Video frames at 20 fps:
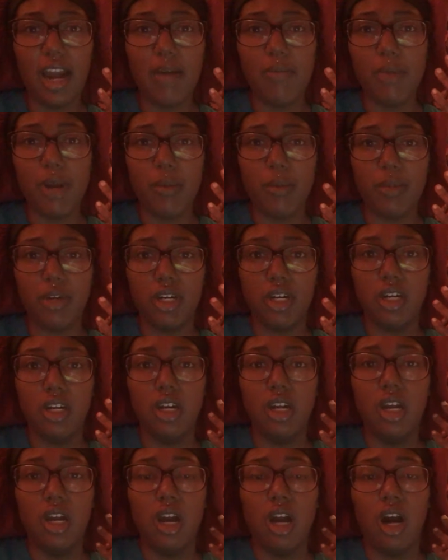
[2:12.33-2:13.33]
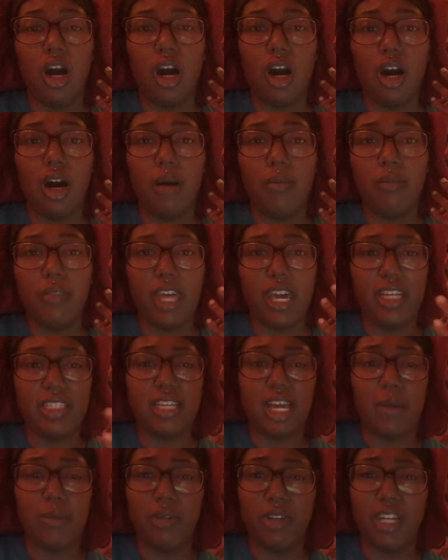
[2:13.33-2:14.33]
I remember um, that
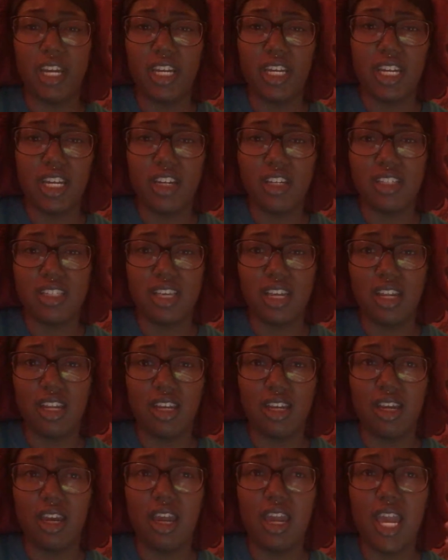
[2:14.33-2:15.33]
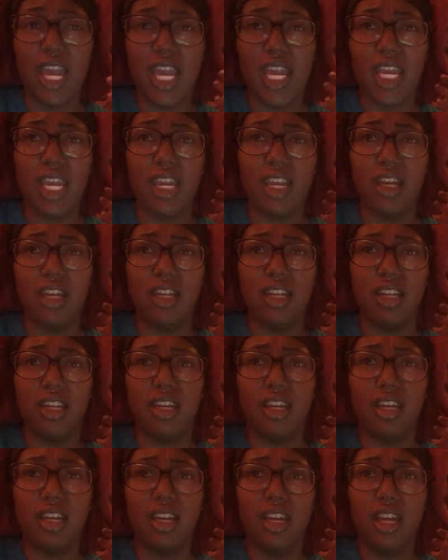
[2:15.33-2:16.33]
type of daycare setting, and
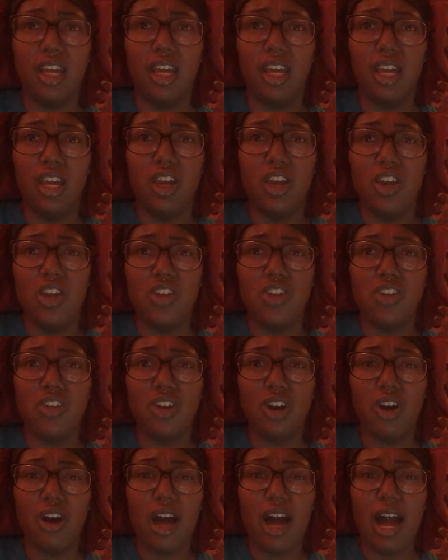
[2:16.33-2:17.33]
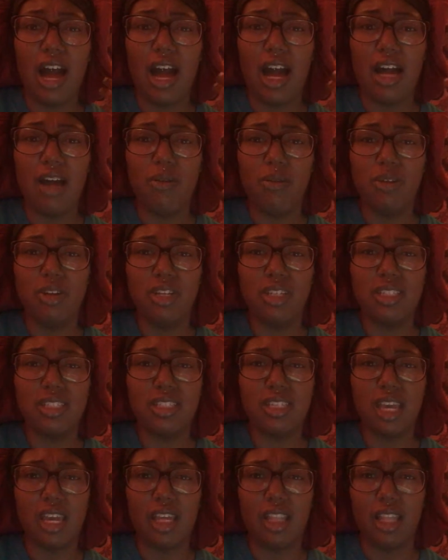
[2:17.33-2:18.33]
you know, I
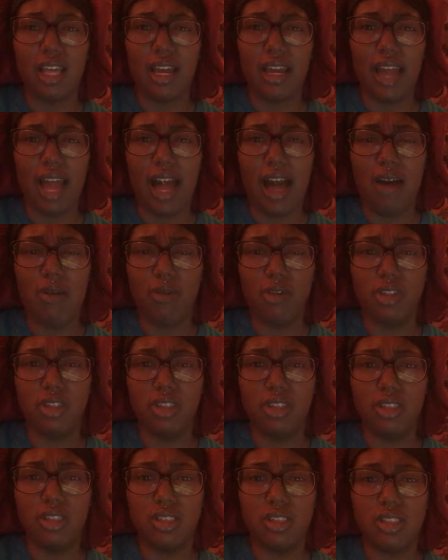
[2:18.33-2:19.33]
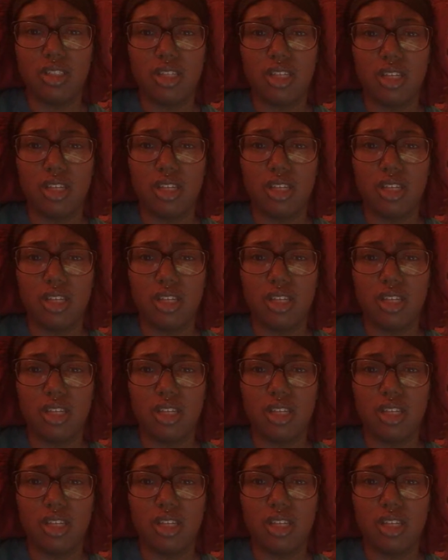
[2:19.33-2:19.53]
wouldn't say like I was